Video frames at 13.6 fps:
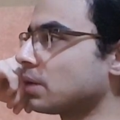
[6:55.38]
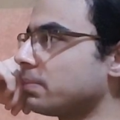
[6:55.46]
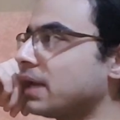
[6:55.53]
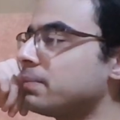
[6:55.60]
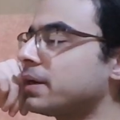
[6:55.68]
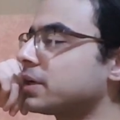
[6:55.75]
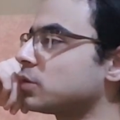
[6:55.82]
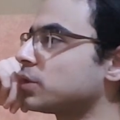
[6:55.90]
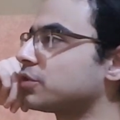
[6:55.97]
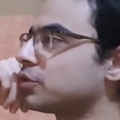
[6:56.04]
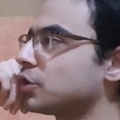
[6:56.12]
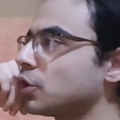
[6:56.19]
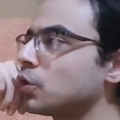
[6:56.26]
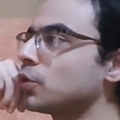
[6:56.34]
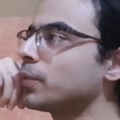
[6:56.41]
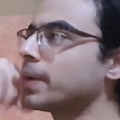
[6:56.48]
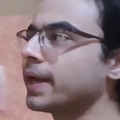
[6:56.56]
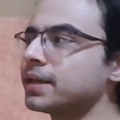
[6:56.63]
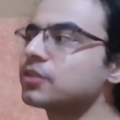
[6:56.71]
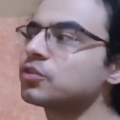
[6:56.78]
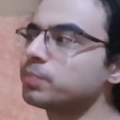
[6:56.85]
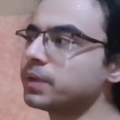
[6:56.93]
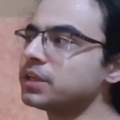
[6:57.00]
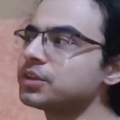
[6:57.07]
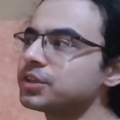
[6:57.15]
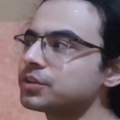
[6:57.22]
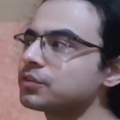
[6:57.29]
Melmetal was too
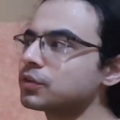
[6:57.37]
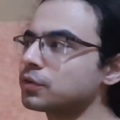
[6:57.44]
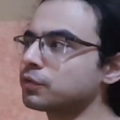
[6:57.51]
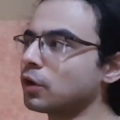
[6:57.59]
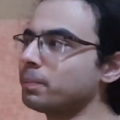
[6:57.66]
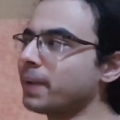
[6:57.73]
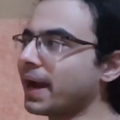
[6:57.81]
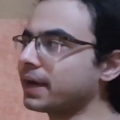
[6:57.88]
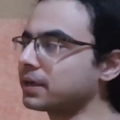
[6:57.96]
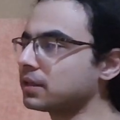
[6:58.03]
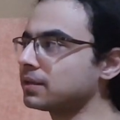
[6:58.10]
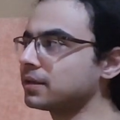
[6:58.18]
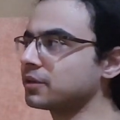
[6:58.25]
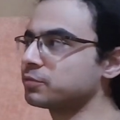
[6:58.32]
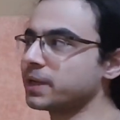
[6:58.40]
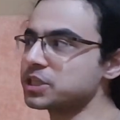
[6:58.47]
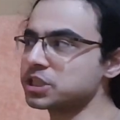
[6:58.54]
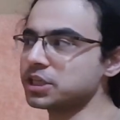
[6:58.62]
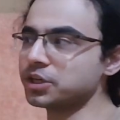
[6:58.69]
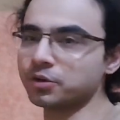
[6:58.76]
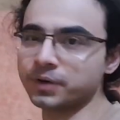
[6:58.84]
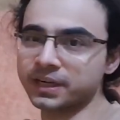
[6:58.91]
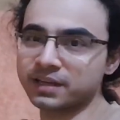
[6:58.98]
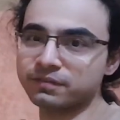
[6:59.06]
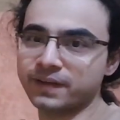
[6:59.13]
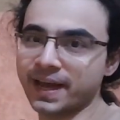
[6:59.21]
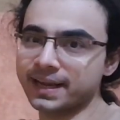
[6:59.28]
inexperienced for battle, especially during
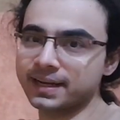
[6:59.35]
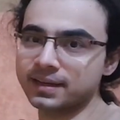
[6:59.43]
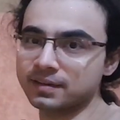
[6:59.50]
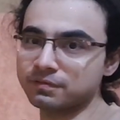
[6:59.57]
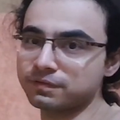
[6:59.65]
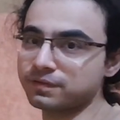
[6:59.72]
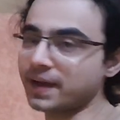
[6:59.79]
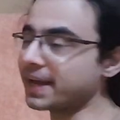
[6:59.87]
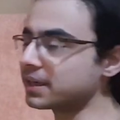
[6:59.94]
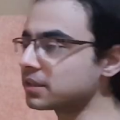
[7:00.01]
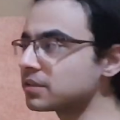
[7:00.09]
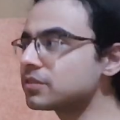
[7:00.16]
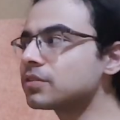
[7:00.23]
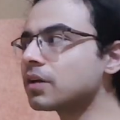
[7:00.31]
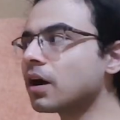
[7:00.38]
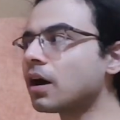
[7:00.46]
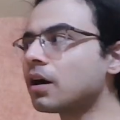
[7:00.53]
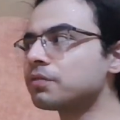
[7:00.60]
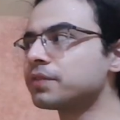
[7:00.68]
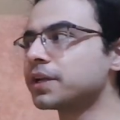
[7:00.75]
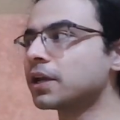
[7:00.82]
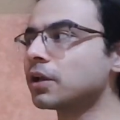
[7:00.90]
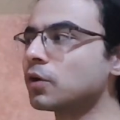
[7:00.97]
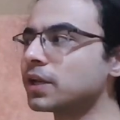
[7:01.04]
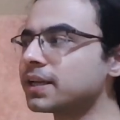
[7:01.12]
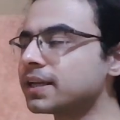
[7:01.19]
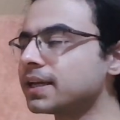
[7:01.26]
the finals of an
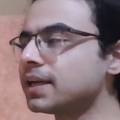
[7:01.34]
Alolan